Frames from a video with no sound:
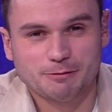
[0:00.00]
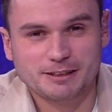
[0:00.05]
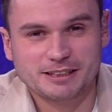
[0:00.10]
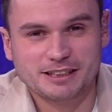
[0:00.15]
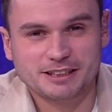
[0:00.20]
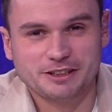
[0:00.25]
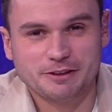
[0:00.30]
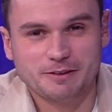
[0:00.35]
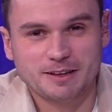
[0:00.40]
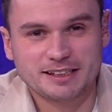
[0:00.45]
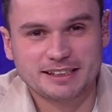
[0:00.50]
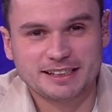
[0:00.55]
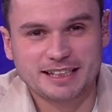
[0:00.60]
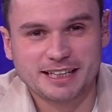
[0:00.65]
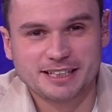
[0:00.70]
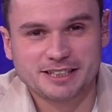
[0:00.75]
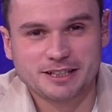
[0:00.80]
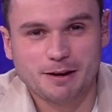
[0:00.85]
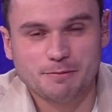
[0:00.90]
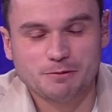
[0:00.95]
is
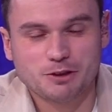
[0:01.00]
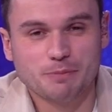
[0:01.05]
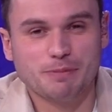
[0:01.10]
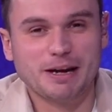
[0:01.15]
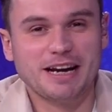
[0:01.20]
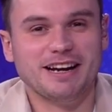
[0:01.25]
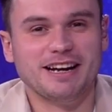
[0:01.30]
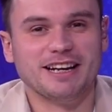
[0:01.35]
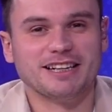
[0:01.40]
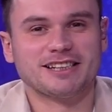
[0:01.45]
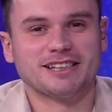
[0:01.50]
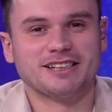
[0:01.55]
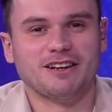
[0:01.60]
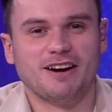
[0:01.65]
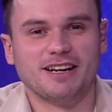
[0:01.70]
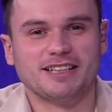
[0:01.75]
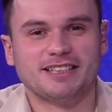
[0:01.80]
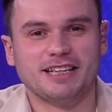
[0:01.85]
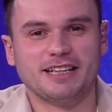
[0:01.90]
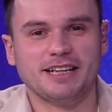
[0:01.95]
set up to be an
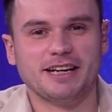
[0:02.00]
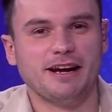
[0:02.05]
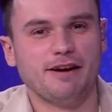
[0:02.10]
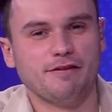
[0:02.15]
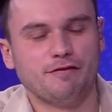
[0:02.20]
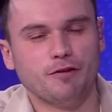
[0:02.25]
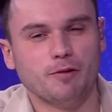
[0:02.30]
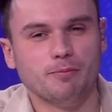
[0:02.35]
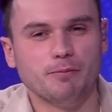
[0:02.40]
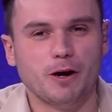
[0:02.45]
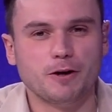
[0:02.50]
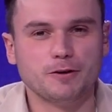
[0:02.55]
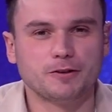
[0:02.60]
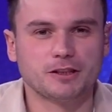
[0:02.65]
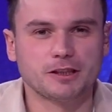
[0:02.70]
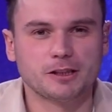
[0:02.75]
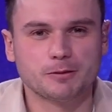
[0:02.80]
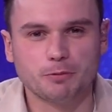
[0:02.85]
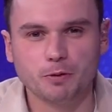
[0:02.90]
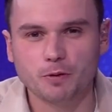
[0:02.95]
exciting year for
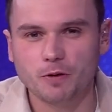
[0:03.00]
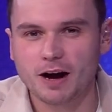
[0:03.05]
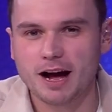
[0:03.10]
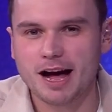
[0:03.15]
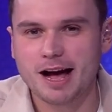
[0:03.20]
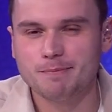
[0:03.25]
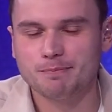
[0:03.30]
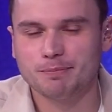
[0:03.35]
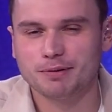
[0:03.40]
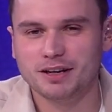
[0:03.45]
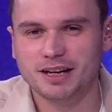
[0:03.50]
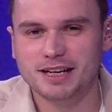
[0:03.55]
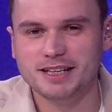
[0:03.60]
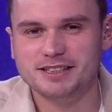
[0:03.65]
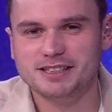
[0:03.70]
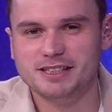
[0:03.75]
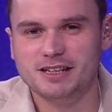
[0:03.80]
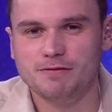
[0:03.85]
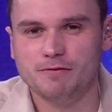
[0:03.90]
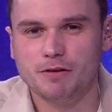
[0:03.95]
motorsport and
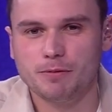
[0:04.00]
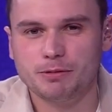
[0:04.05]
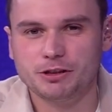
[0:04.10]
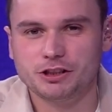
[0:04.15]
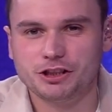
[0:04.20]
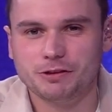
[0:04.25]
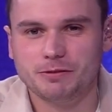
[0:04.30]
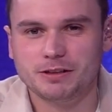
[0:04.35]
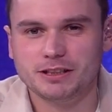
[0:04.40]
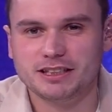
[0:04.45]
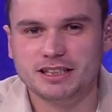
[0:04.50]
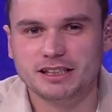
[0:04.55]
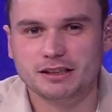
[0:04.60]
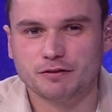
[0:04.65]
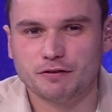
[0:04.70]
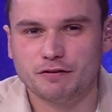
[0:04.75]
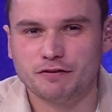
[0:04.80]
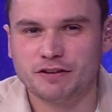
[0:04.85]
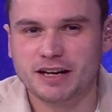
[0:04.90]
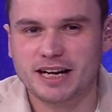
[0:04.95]
plenty of opportunities
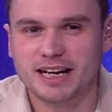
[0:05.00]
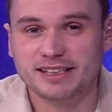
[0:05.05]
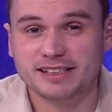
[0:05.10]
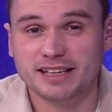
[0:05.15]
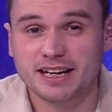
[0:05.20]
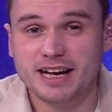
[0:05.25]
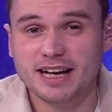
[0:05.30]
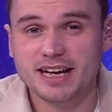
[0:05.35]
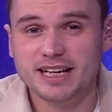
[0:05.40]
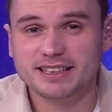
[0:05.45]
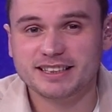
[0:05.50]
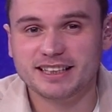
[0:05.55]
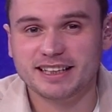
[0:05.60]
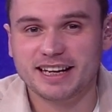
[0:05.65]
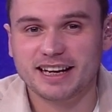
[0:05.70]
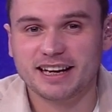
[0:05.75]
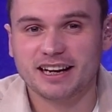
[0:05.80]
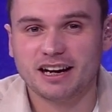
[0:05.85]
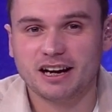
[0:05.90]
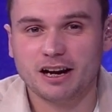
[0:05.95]
for fans to
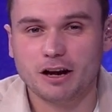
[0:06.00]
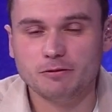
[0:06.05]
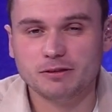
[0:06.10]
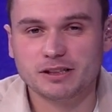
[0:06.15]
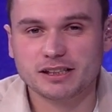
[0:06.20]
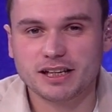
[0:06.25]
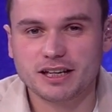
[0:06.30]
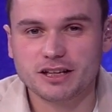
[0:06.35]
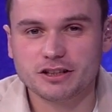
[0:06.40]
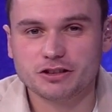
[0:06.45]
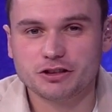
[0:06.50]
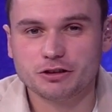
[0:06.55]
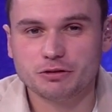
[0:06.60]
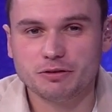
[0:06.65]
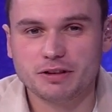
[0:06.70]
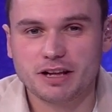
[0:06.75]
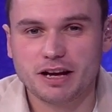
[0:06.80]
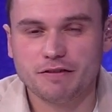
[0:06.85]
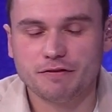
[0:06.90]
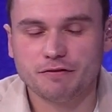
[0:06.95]
get closer
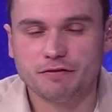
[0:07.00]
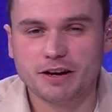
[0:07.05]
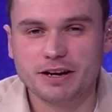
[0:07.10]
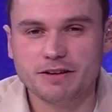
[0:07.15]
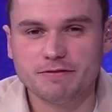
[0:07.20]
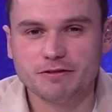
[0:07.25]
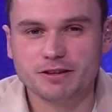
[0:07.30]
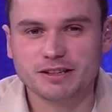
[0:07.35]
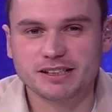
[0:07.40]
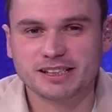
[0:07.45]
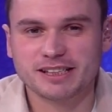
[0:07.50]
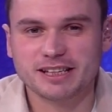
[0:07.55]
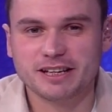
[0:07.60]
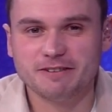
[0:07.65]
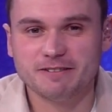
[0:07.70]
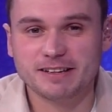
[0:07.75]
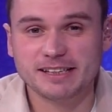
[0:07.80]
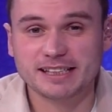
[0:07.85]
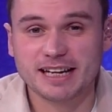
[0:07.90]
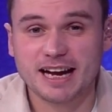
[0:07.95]
to their favourite
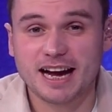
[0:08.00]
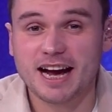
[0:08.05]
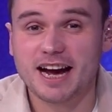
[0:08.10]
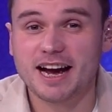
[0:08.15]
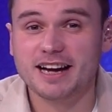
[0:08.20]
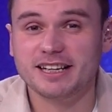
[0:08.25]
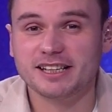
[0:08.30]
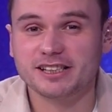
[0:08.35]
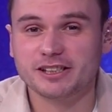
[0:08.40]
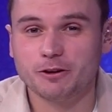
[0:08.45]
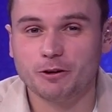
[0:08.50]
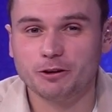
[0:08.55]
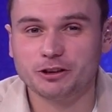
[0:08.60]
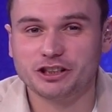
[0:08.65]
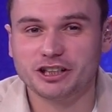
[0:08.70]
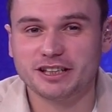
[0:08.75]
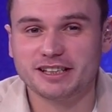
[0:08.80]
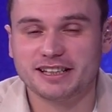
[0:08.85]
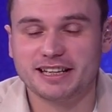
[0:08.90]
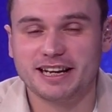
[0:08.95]
series. And it's not
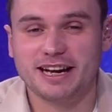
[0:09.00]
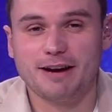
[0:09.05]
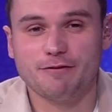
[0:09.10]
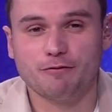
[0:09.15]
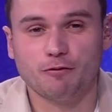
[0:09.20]
just the